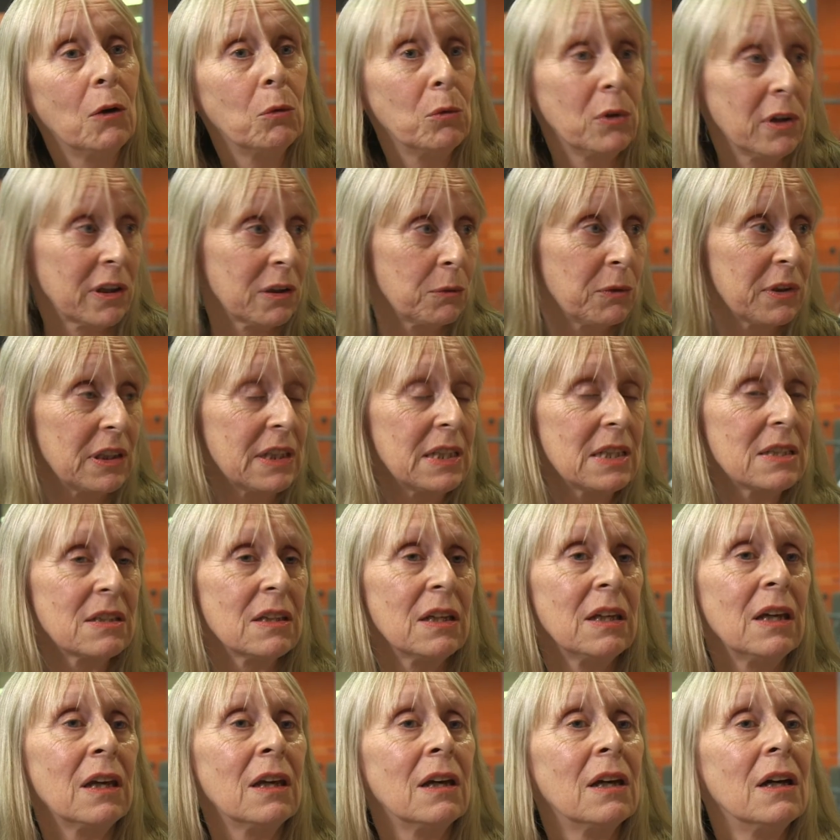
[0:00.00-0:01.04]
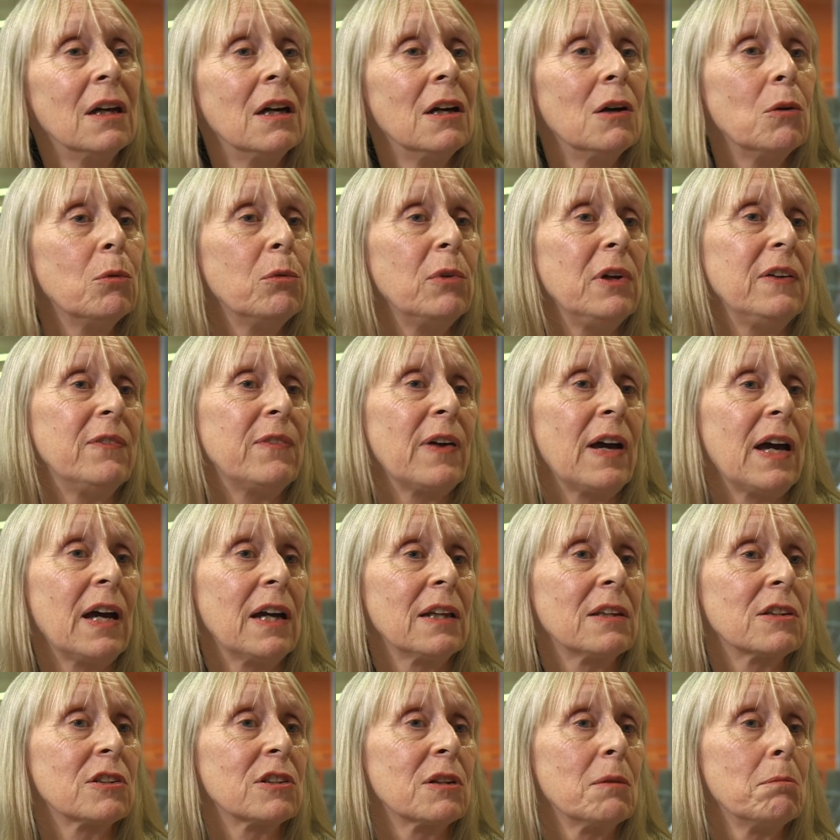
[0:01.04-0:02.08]
working with an indie. We've
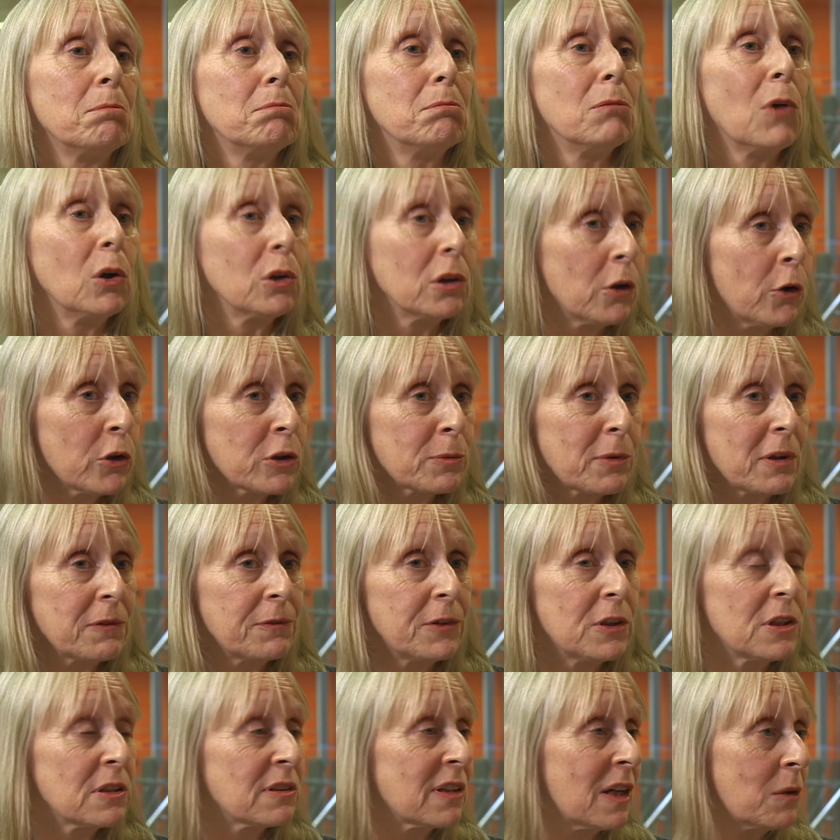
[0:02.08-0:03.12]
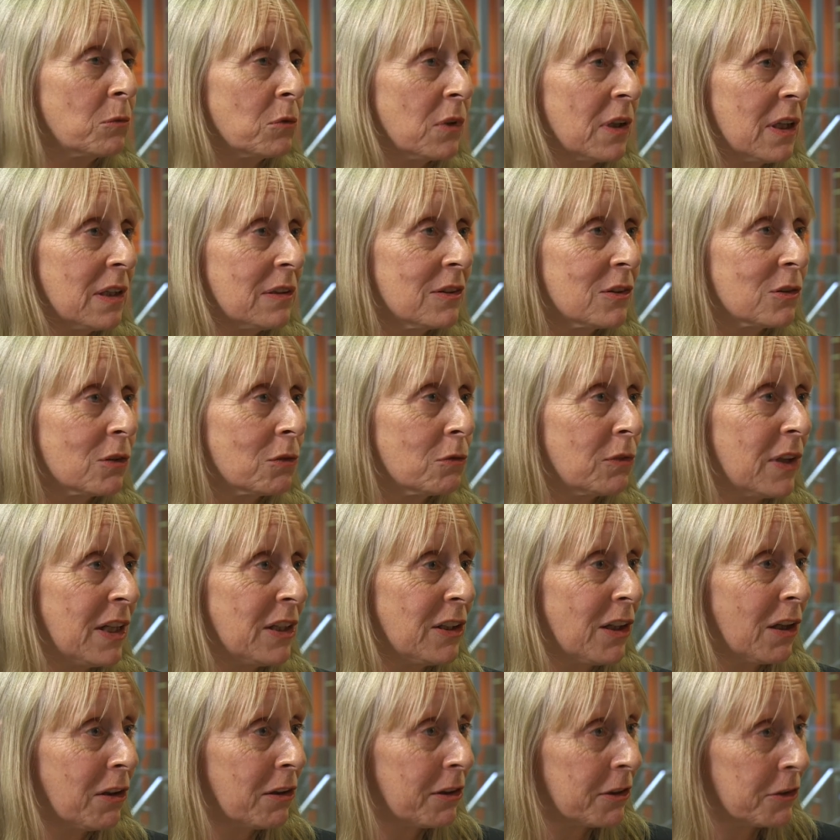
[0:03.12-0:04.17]
had some monologues by first time writers on
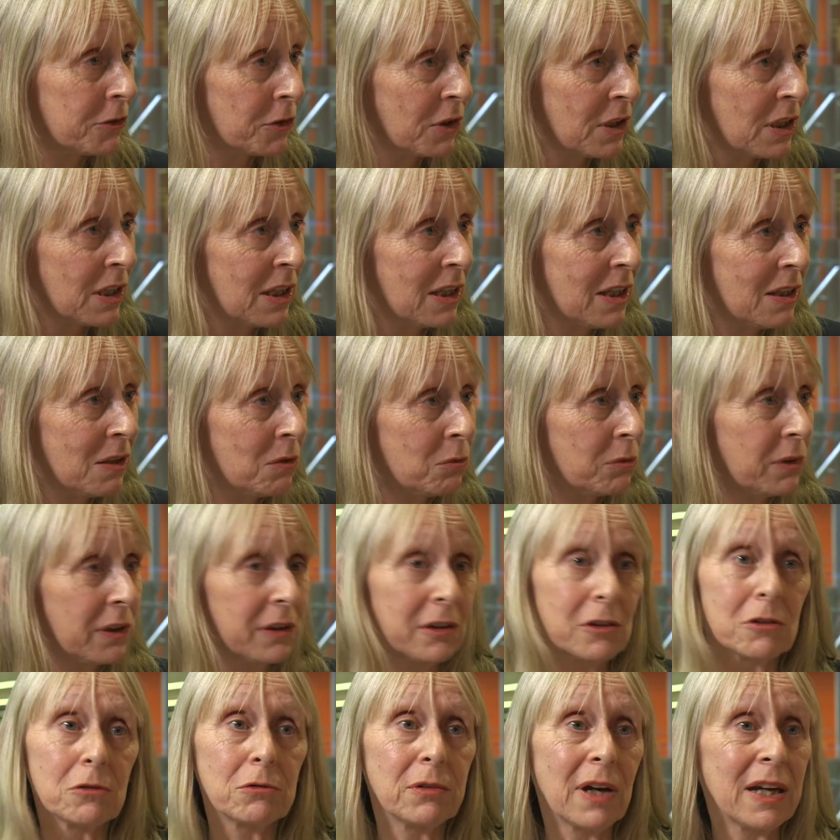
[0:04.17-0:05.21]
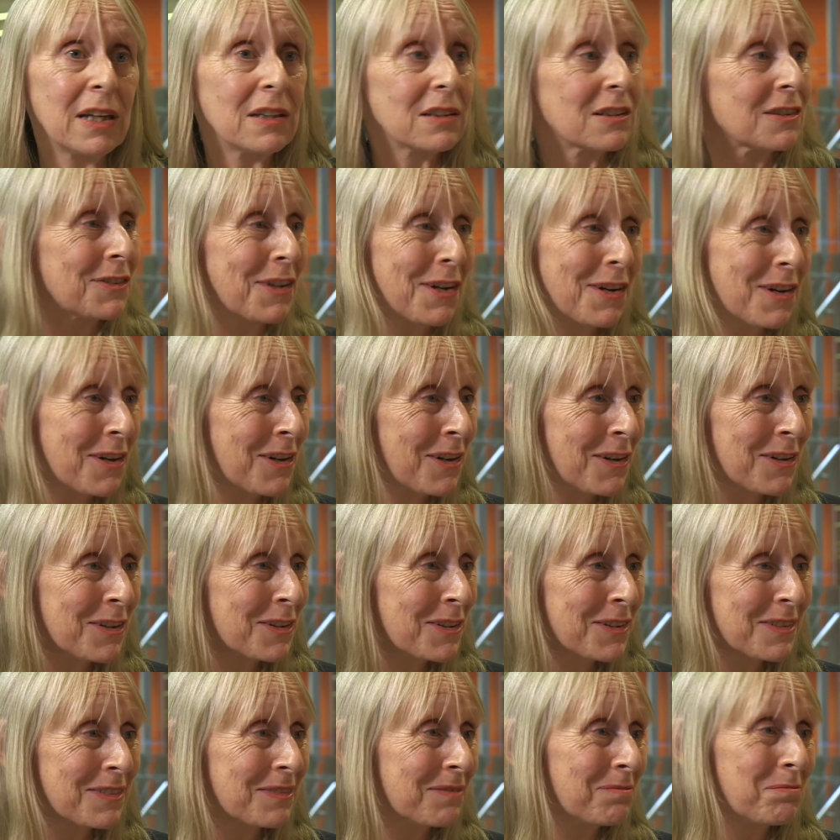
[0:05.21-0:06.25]
Radio 3 with great
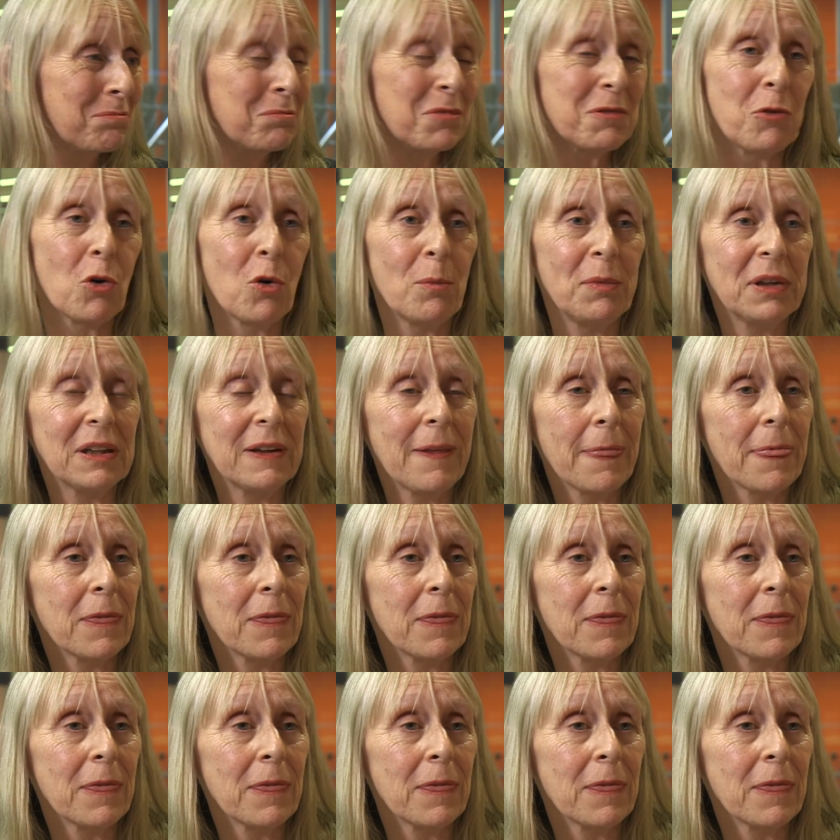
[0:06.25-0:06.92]
stars performing